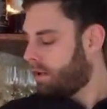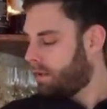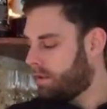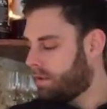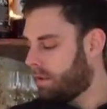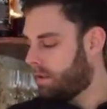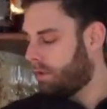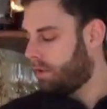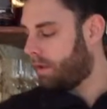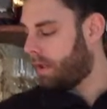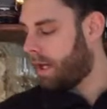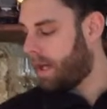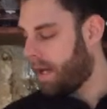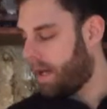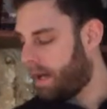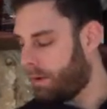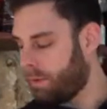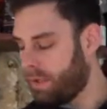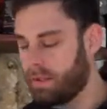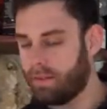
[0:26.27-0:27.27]
So
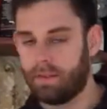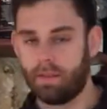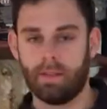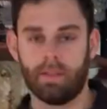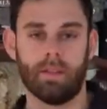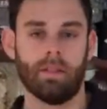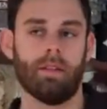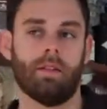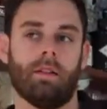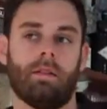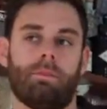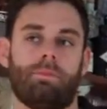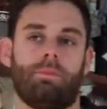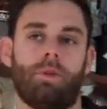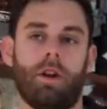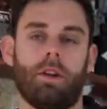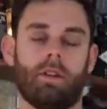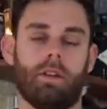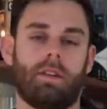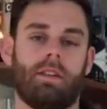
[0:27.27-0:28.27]
we use
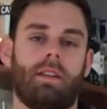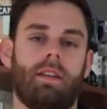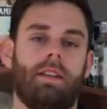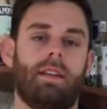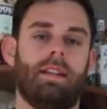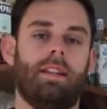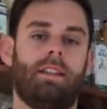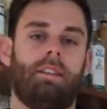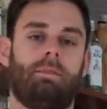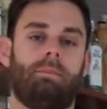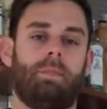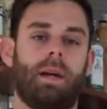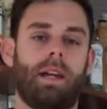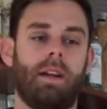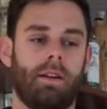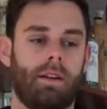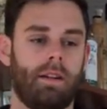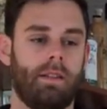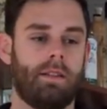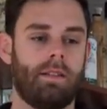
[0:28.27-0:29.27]
product that
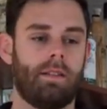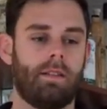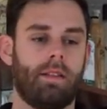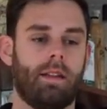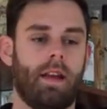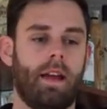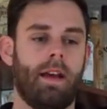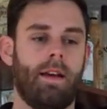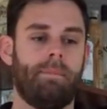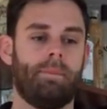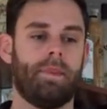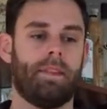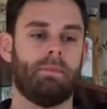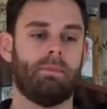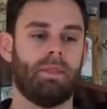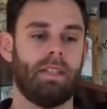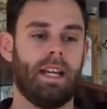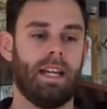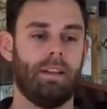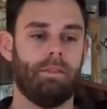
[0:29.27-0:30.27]
inspires us,
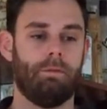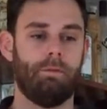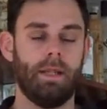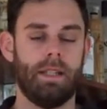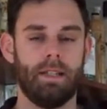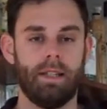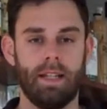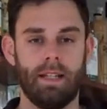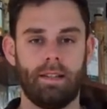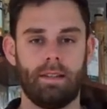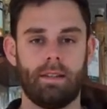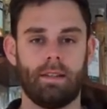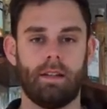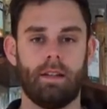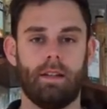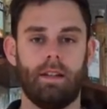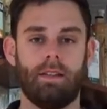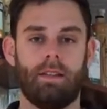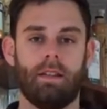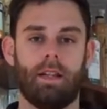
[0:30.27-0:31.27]
some kind of bitterness,
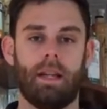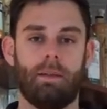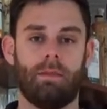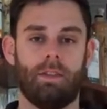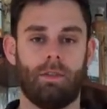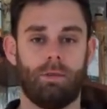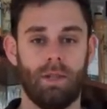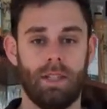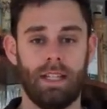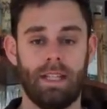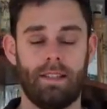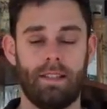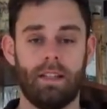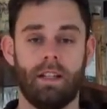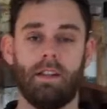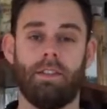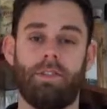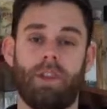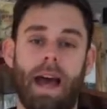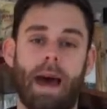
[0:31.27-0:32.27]
some kind of sweetness,
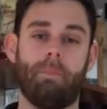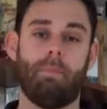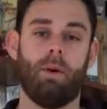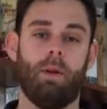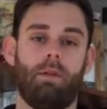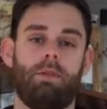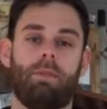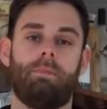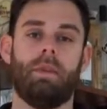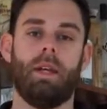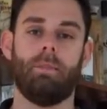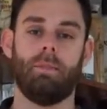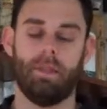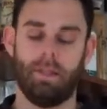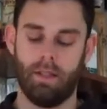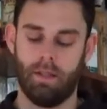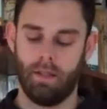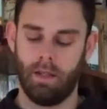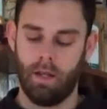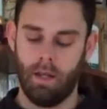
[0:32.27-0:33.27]
and of apple from
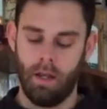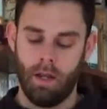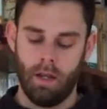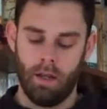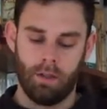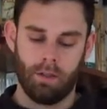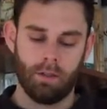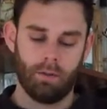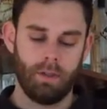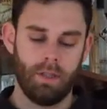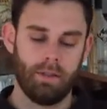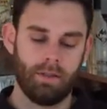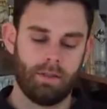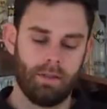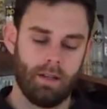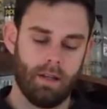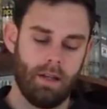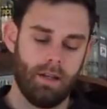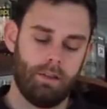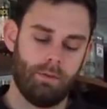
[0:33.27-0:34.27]
Normandy. So we use
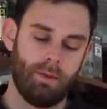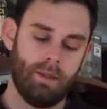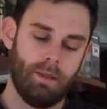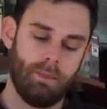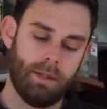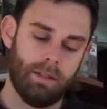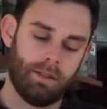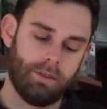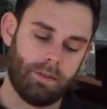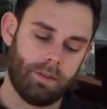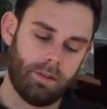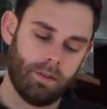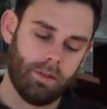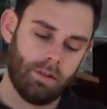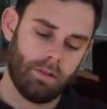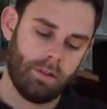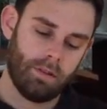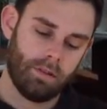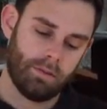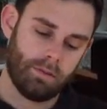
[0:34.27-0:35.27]
20 ml of
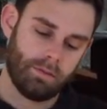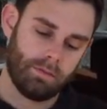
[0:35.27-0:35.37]
Suze.